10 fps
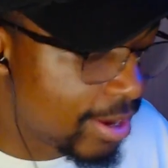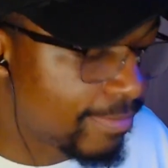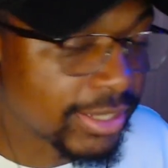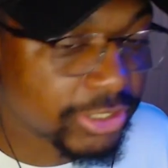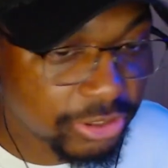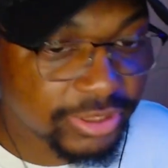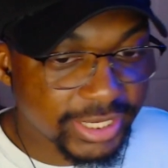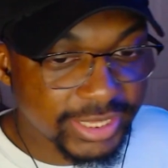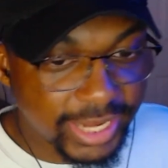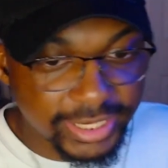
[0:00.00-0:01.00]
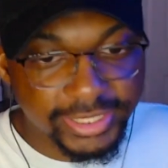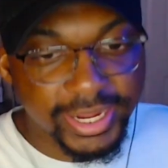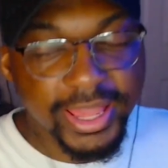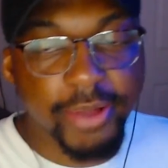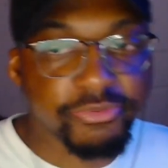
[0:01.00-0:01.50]
But I do at the end of the
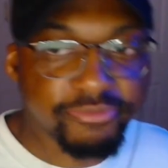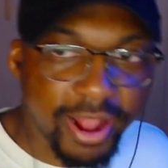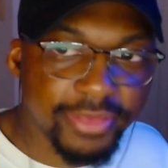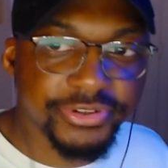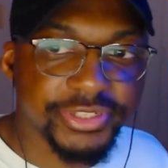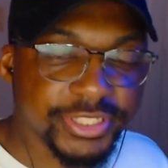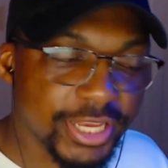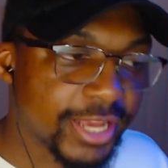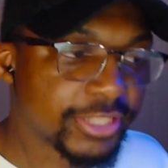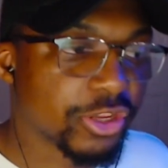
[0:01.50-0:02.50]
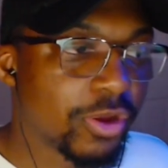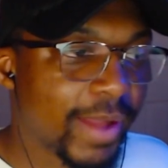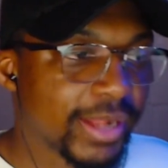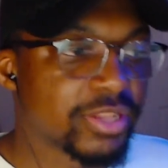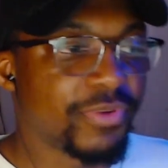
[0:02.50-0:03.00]
day, I would rather see us go
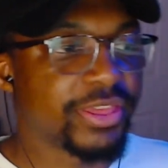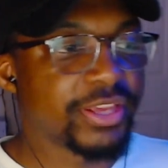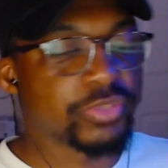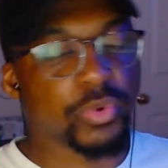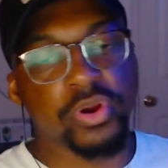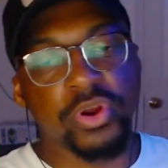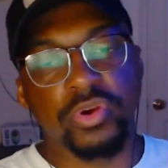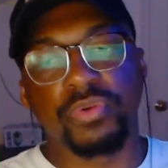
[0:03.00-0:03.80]
back to the way things were.